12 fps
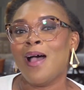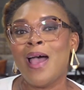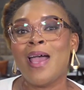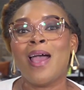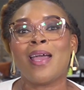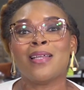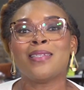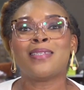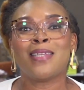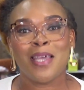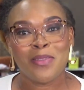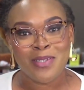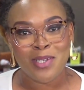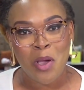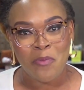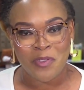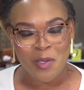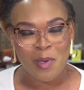I can say this
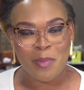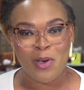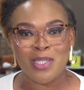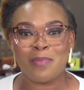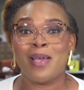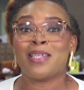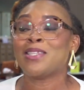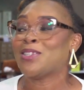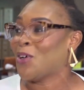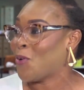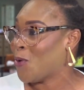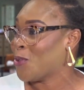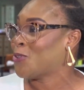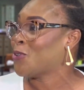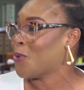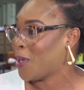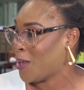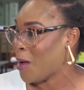comfortably because my son
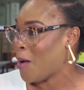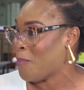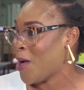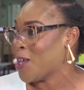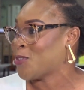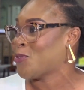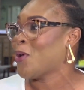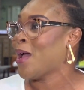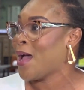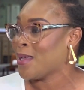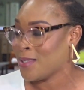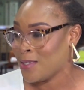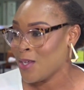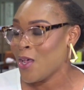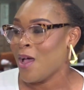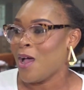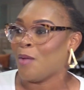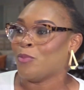also passed through your hands
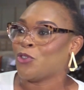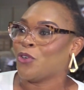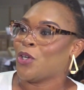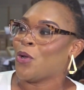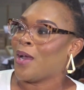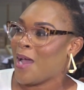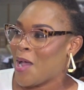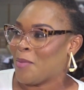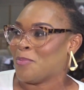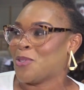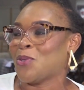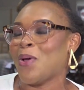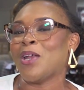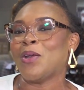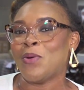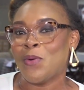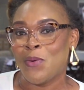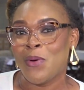during your camp. So I
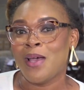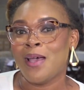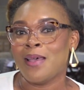know